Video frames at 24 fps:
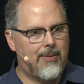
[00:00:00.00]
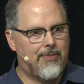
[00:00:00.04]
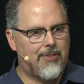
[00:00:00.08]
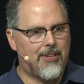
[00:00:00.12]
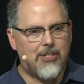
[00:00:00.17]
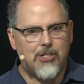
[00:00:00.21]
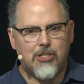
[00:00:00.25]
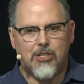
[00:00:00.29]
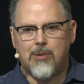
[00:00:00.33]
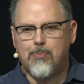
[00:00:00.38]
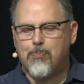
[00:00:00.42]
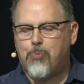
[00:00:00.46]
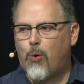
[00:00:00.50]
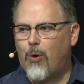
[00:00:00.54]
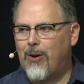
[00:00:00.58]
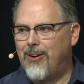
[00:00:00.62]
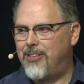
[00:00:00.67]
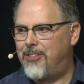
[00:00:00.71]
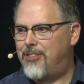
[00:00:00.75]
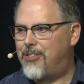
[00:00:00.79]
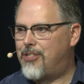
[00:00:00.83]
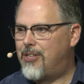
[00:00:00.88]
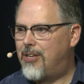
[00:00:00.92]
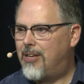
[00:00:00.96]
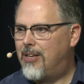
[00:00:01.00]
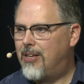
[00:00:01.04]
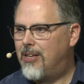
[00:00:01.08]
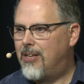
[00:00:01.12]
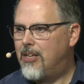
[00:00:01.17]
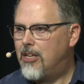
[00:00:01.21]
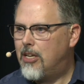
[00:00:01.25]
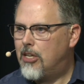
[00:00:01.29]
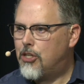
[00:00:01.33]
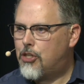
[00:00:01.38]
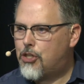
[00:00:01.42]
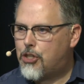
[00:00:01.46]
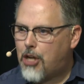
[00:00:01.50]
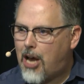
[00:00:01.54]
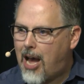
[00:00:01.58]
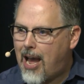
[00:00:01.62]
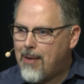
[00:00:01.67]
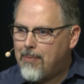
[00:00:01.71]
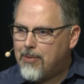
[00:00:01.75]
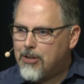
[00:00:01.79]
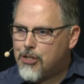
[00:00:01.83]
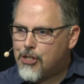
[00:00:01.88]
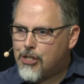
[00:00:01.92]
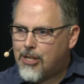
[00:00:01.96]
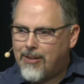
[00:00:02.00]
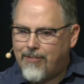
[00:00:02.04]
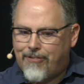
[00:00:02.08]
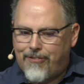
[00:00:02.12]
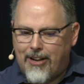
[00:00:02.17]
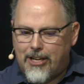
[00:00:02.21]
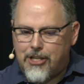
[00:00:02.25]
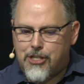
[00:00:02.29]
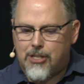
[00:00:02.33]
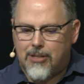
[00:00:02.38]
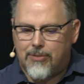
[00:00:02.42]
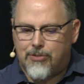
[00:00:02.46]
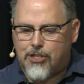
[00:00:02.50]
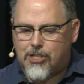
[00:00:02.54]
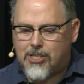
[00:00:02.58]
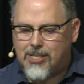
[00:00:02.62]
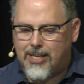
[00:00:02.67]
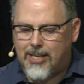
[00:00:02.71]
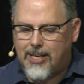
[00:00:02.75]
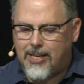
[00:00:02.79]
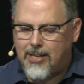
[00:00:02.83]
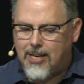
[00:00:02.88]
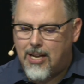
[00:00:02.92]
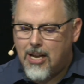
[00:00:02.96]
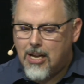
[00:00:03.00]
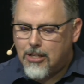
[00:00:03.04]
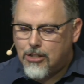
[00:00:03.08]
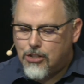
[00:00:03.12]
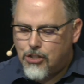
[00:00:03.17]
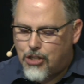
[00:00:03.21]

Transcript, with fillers: This is important. Simon's confession of sin